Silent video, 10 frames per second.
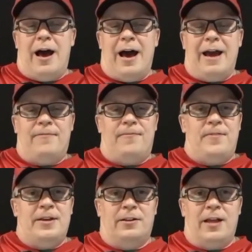I
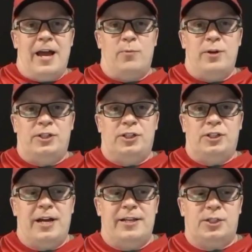feel like we should
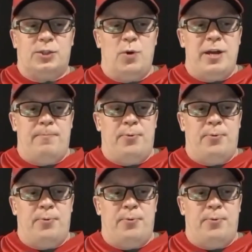get a sweep.